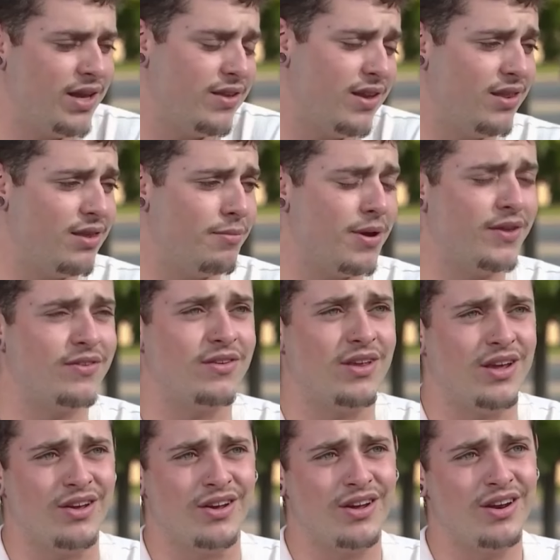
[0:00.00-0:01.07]
did it the best that
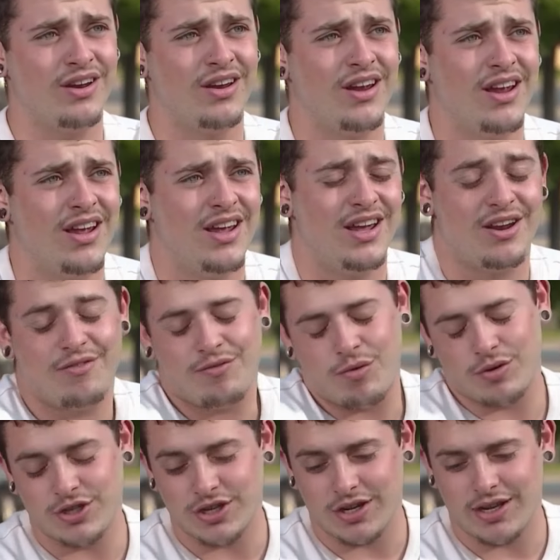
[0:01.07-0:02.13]
he could, and
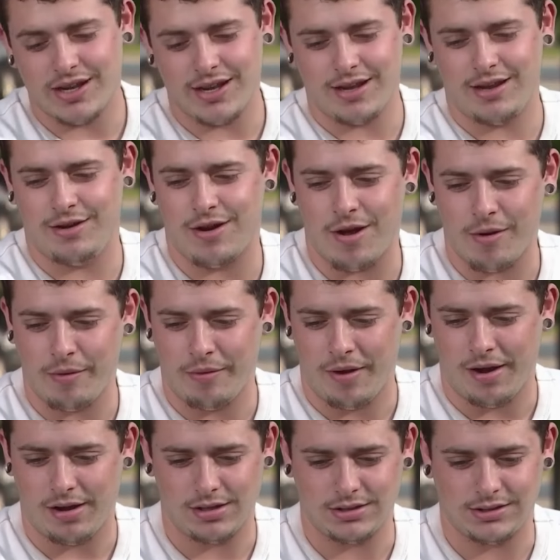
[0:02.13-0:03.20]
unfortunately, you know,
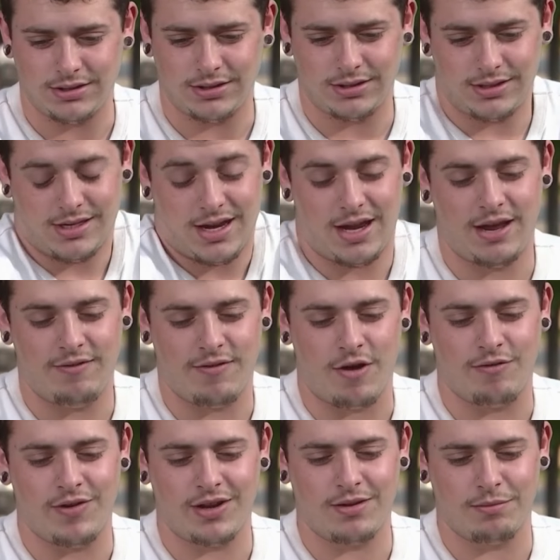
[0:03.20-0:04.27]
he
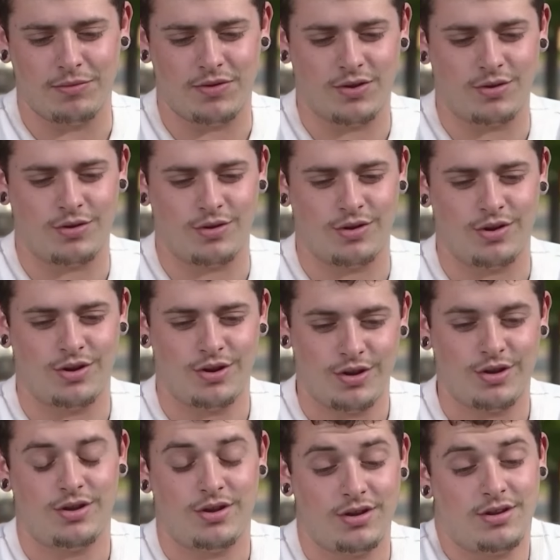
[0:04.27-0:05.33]
fell victim to
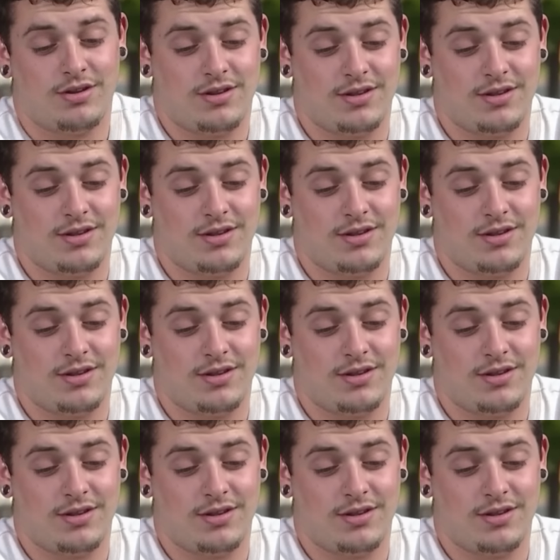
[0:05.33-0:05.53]
to